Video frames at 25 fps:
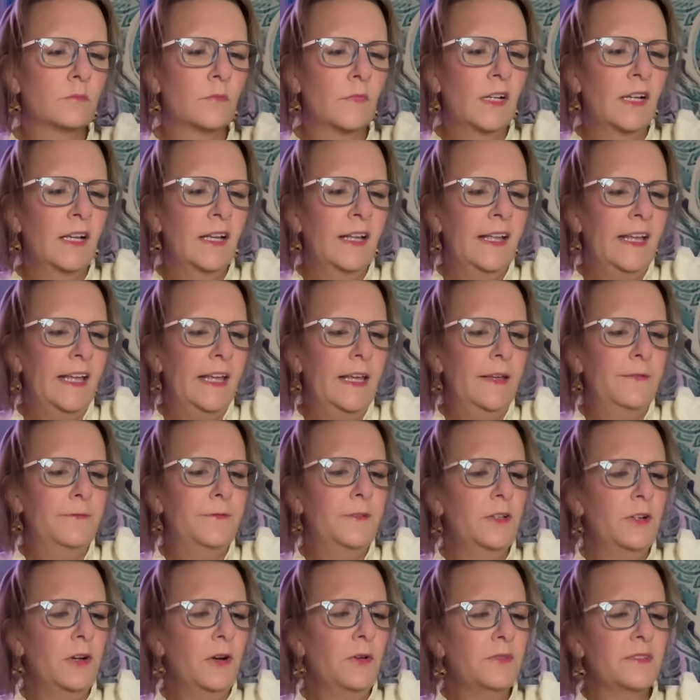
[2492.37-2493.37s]
If you
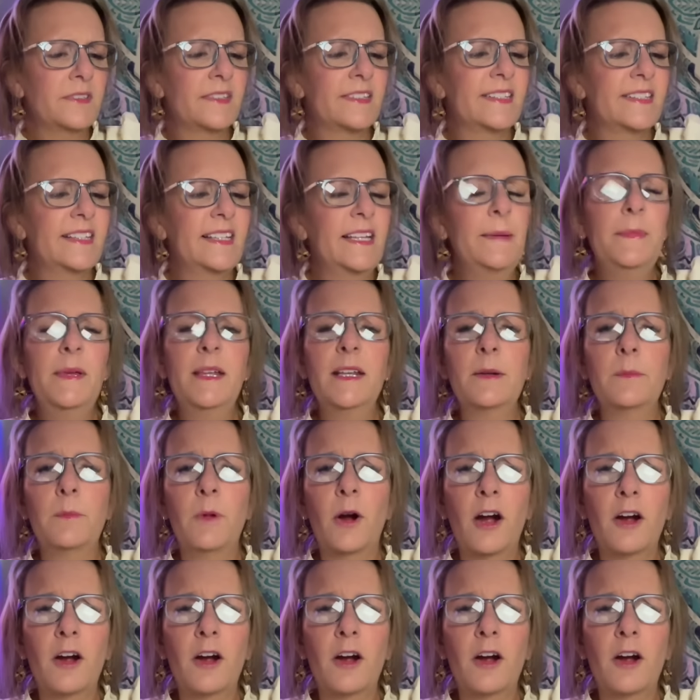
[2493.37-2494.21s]
don't see me tomorrow,